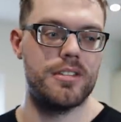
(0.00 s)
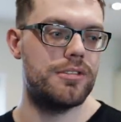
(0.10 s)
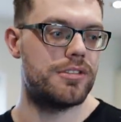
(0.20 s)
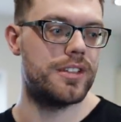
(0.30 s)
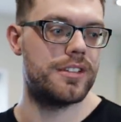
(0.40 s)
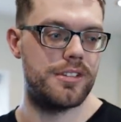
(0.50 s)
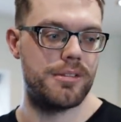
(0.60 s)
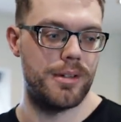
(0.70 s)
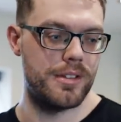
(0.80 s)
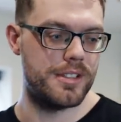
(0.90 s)
nutrients in your
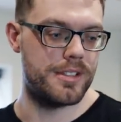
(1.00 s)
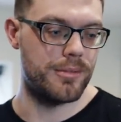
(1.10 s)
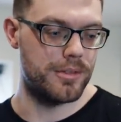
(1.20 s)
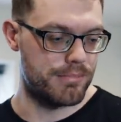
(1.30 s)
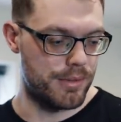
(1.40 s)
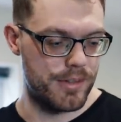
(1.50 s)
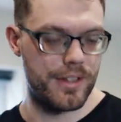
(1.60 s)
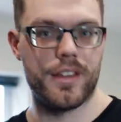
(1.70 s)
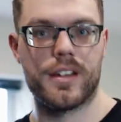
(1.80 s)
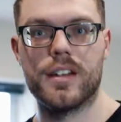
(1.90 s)
body is the most important
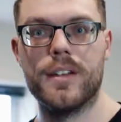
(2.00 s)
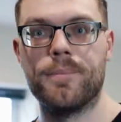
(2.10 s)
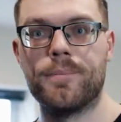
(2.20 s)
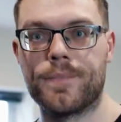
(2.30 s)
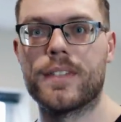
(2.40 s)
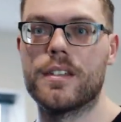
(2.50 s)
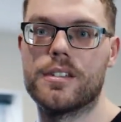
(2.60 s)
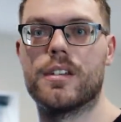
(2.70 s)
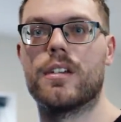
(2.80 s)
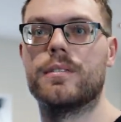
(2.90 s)
thing.
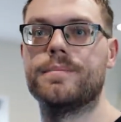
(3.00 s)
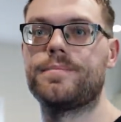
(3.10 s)
So